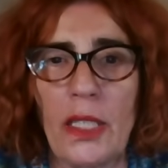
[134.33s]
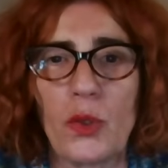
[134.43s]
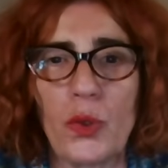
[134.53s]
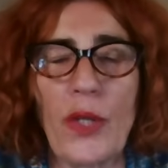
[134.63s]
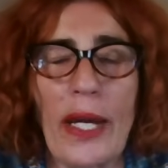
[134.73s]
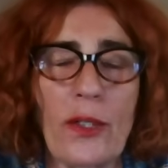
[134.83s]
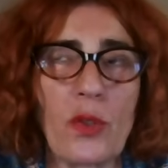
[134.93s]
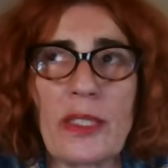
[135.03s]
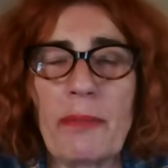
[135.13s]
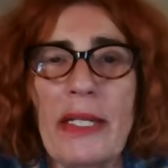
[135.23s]
I
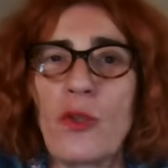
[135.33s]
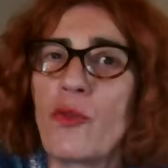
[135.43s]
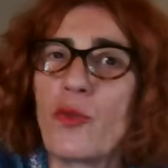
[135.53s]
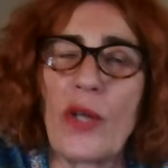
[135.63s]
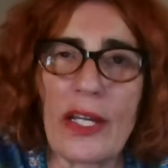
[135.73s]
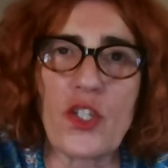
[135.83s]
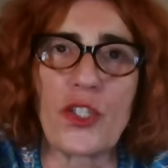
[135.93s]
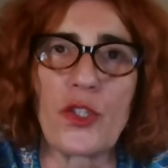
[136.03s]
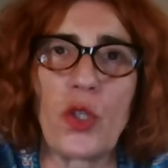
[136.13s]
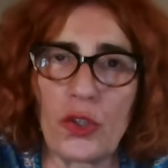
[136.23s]
know that many of you
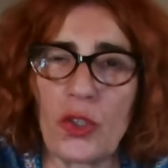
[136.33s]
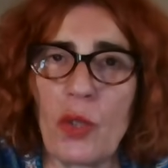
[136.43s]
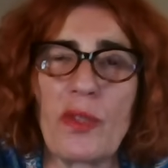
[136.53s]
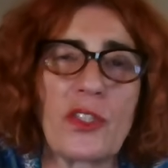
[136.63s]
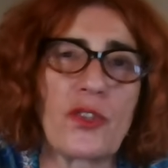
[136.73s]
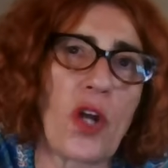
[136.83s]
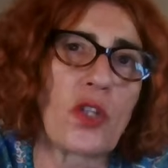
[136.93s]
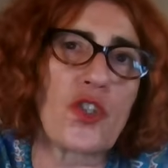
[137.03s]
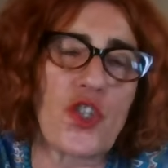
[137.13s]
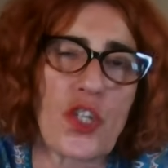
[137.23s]
actually don't know
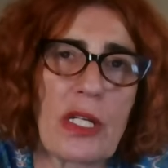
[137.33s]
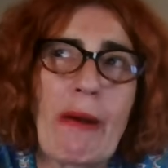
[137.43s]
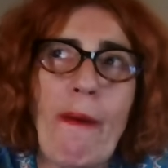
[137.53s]
astrology,